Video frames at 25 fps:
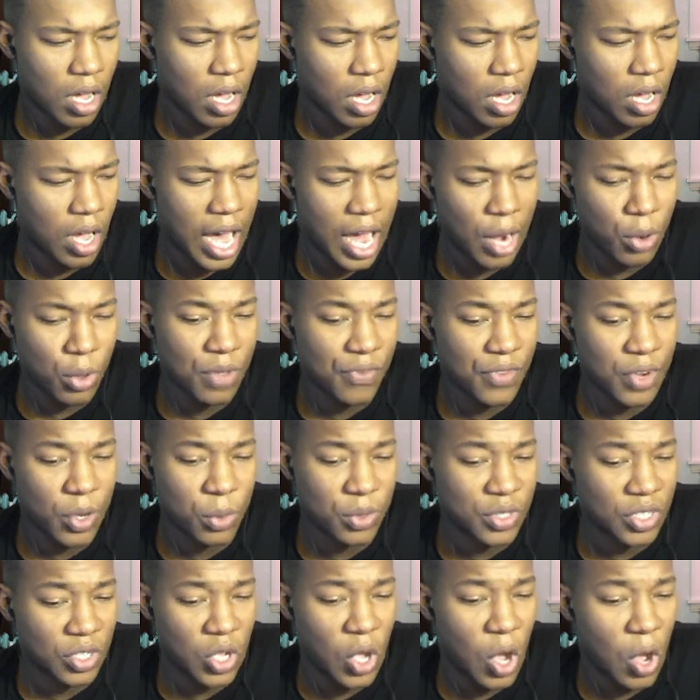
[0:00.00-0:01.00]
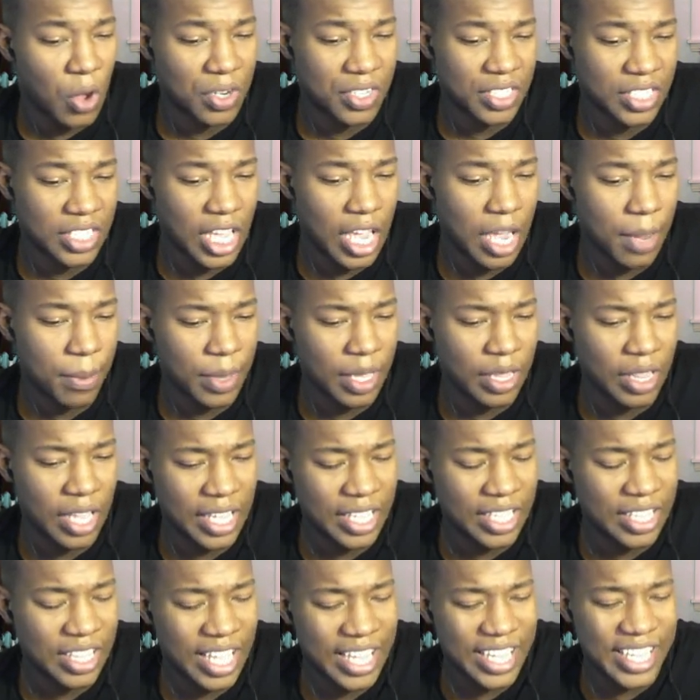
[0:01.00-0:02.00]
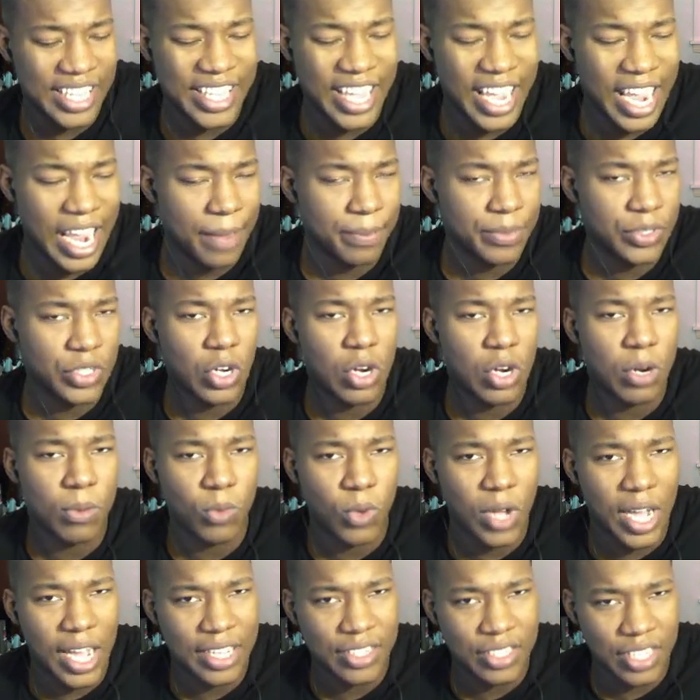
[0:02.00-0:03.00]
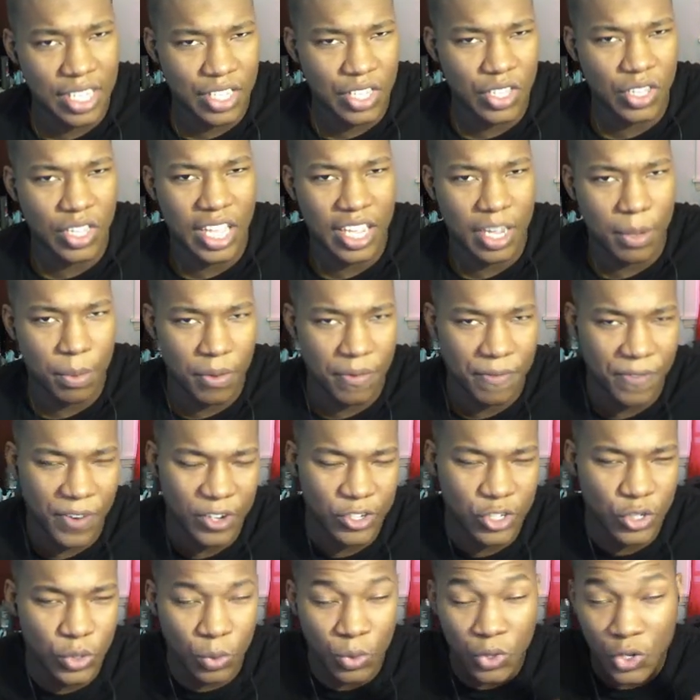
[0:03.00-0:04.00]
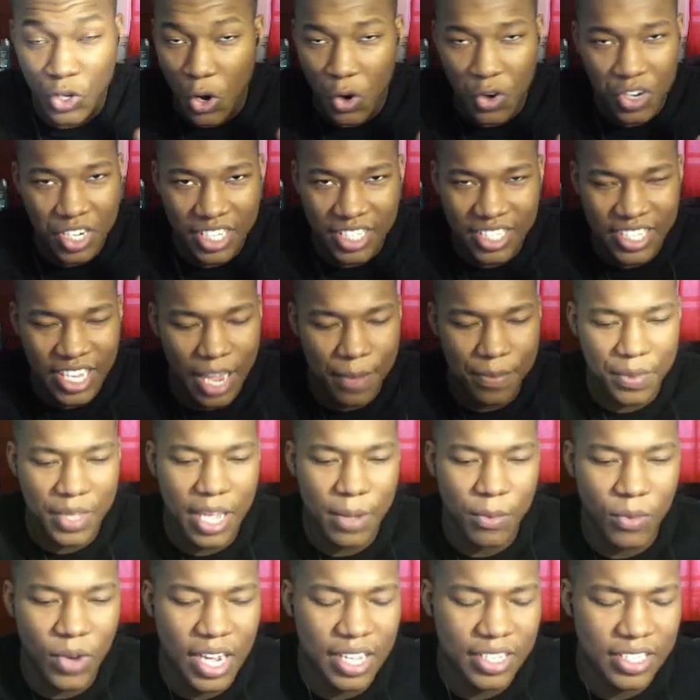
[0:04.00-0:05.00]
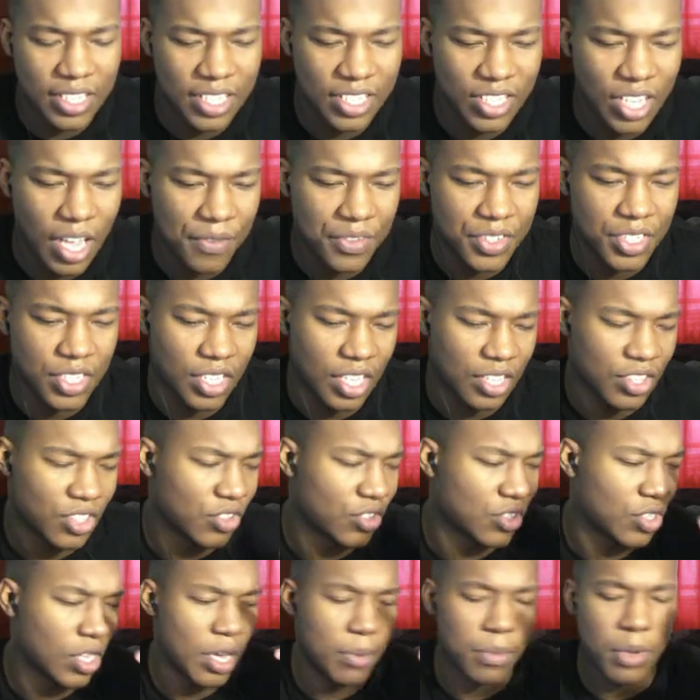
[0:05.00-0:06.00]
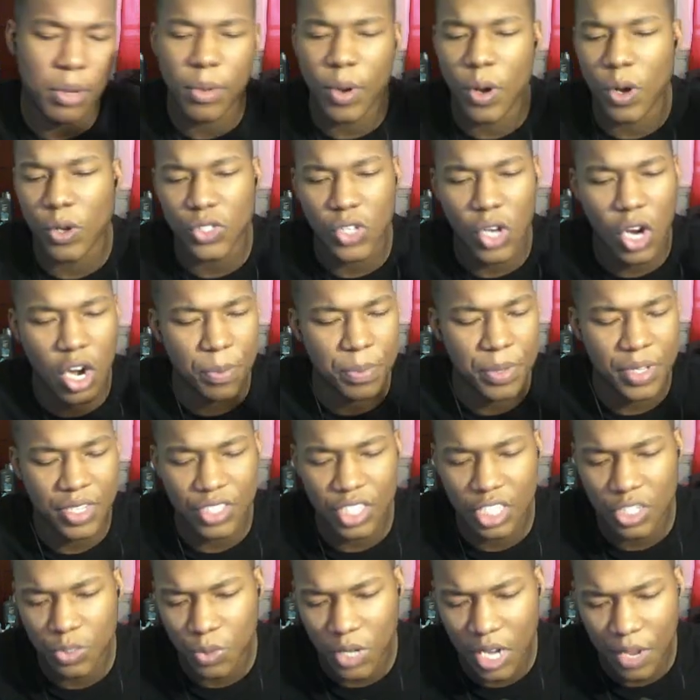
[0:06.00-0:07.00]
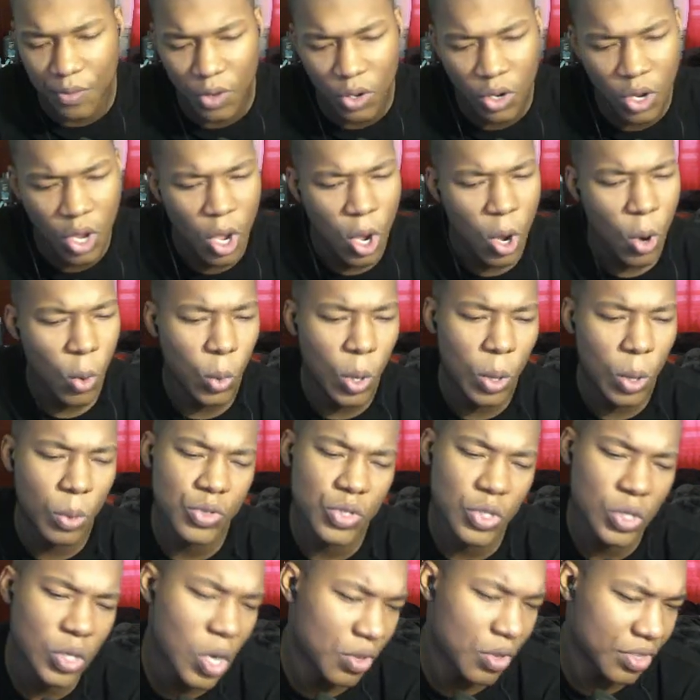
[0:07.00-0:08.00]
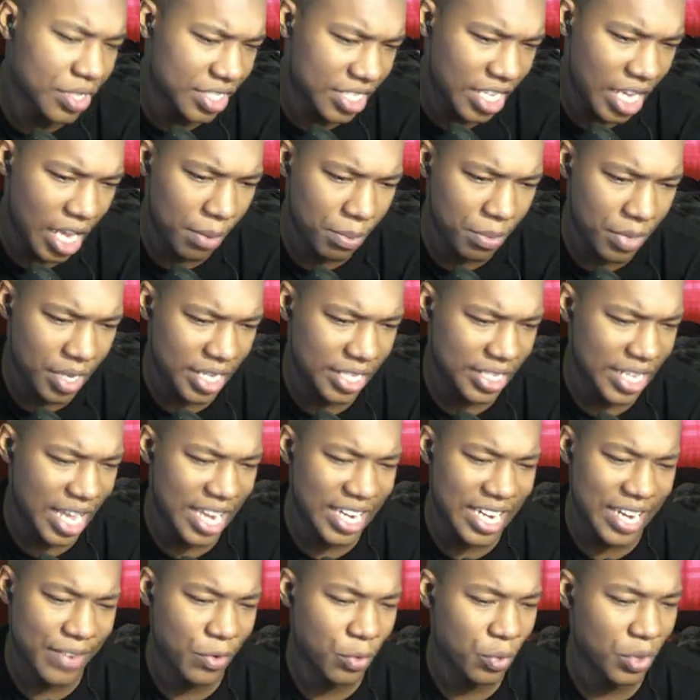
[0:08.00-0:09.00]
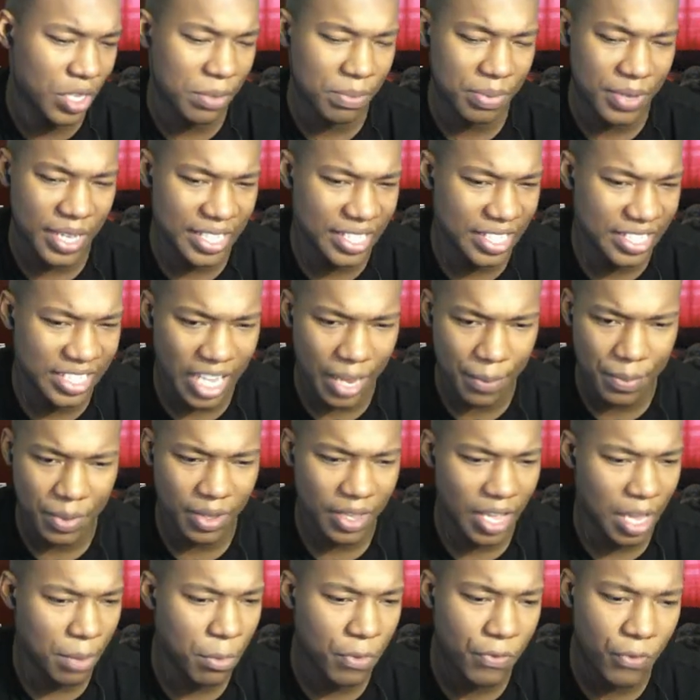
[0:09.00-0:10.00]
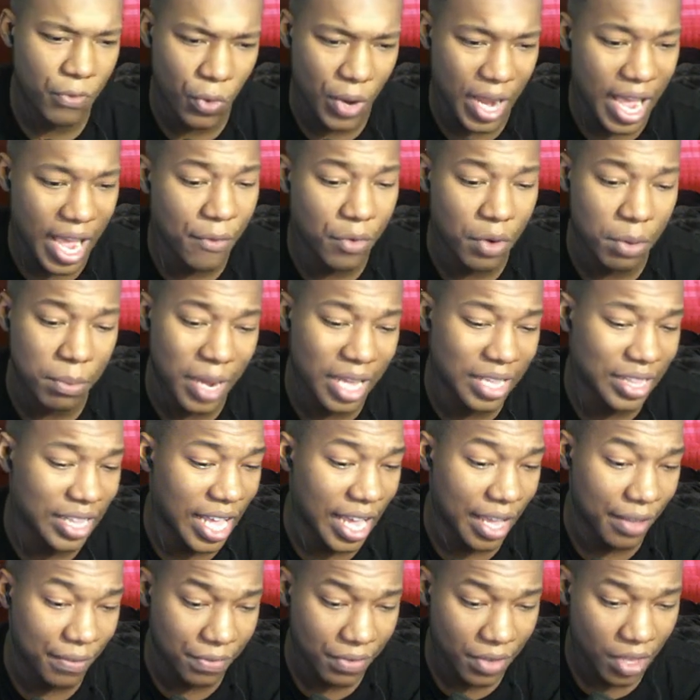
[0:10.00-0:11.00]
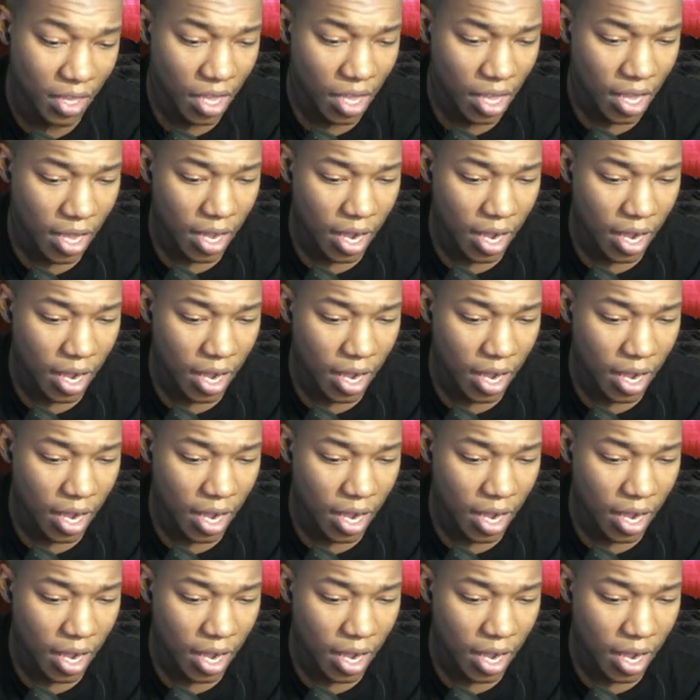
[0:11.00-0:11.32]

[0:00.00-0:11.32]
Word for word: I don't even know what to call this game, like game term wise, like a professional nerdy type game wise, because obviously like there's MMOs, RPGs, whatever. What would you call this game? Because I never really played this type of game before ever in my life.